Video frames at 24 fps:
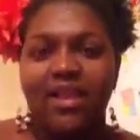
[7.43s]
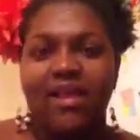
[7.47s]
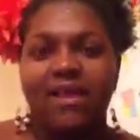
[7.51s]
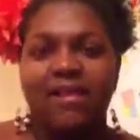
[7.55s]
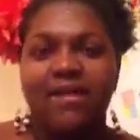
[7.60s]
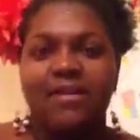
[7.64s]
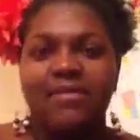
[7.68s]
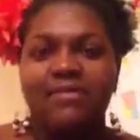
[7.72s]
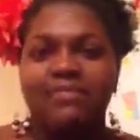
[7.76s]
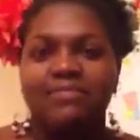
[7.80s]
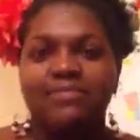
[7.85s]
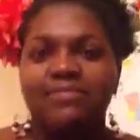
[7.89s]

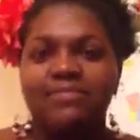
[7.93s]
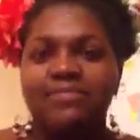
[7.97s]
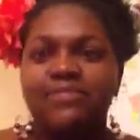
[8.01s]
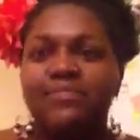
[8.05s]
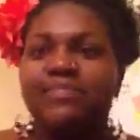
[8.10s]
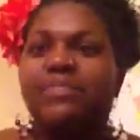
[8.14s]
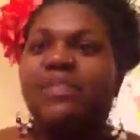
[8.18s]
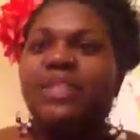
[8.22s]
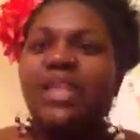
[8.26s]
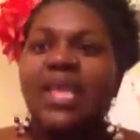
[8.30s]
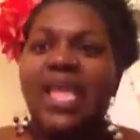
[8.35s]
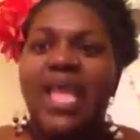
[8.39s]

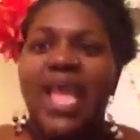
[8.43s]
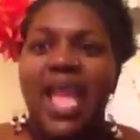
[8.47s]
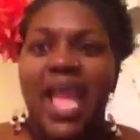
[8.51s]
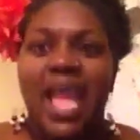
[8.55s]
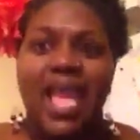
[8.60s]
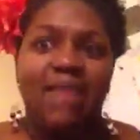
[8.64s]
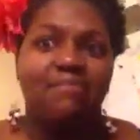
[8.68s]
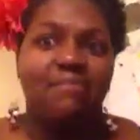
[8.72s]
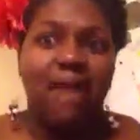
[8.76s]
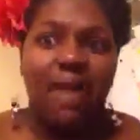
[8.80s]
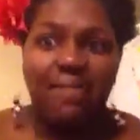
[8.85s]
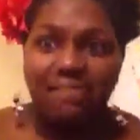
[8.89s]

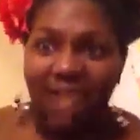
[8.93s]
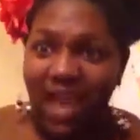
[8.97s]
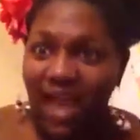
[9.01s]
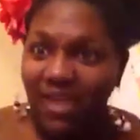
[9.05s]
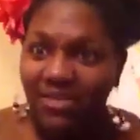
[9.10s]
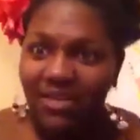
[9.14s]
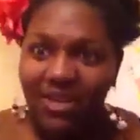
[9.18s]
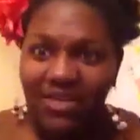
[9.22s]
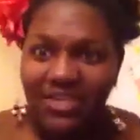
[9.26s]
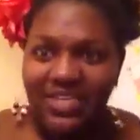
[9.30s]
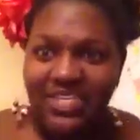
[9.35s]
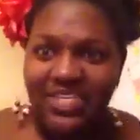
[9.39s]
And my
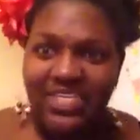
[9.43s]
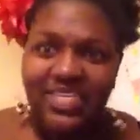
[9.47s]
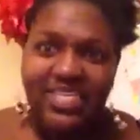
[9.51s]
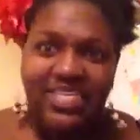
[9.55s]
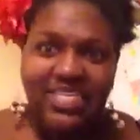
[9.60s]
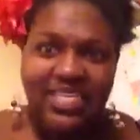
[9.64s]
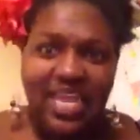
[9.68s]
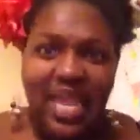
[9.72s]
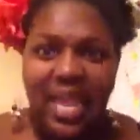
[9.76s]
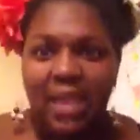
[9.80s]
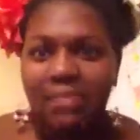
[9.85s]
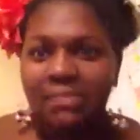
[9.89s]
background is the
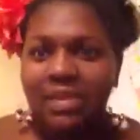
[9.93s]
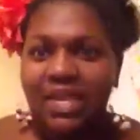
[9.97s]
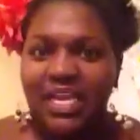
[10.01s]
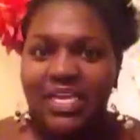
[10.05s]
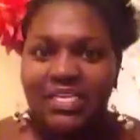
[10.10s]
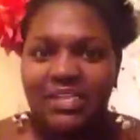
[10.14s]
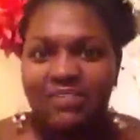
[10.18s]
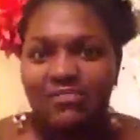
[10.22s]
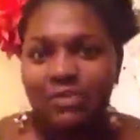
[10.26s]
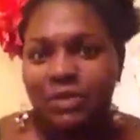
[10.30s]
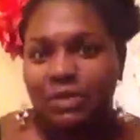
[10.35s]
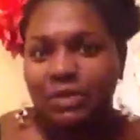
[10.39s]
same
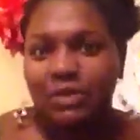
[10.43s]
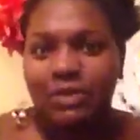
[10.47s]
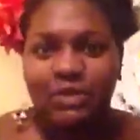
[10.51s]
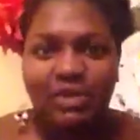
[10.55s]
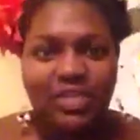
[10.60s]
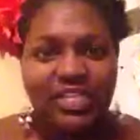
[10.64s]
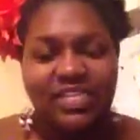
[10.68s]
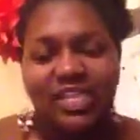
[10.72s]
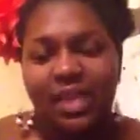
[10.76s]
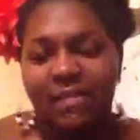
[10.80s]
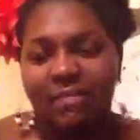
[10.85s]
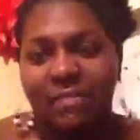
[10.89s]
because if you'll
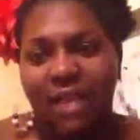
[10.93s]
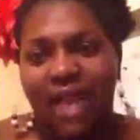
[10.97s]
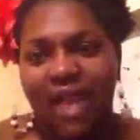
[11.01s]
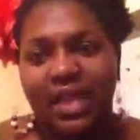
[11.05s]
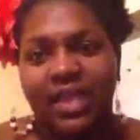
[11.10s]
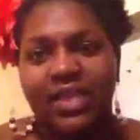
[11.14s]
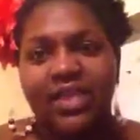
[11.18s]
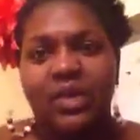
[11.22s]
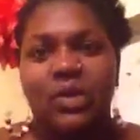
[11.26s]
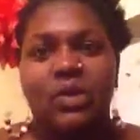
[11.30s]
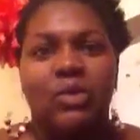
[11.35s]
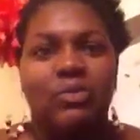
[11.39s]
notice, I'm back
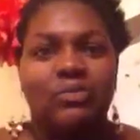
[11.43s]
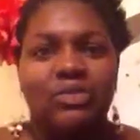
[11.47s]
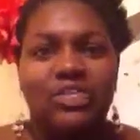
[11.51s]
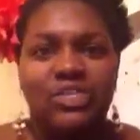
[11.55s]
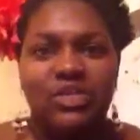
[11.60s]
at home.